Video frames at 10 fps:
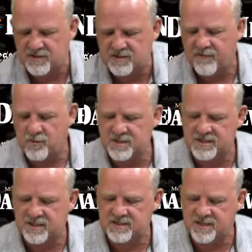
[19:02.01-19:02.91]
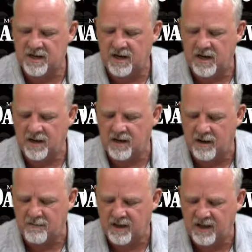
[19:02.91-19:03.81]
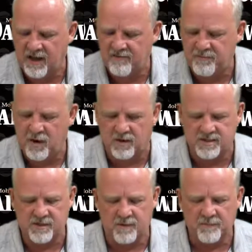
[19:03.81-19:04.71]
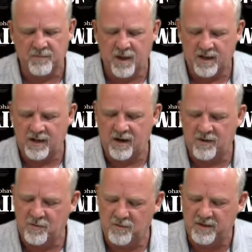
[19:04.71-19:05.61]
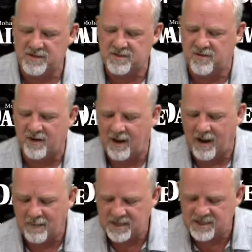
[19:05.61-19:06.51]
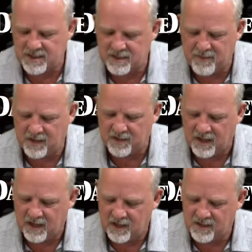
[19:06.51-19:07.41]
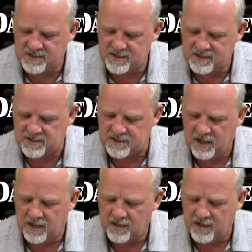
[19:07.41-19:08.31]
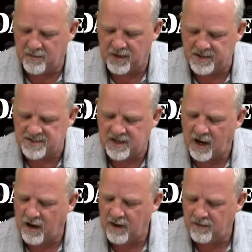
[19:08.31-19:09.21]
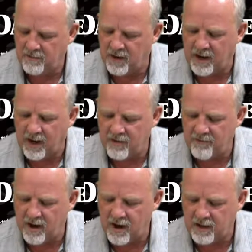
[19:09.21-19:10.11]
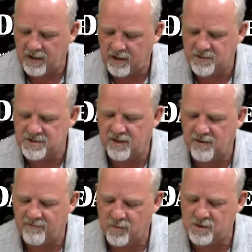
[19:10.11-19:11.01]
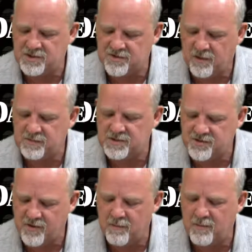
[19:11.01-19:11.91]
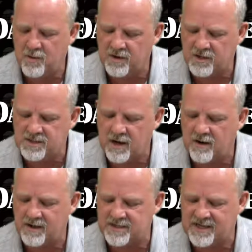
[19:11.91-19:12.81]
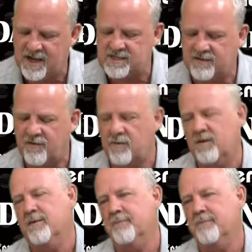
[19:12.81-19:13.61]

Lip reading: It's 4 to 6 Sunday night at Metcalf Park. So a lot of cool things going on. I might check them out. They play ska, reggae, and rock using their voice, drums, trombone, guitar, and saxophone.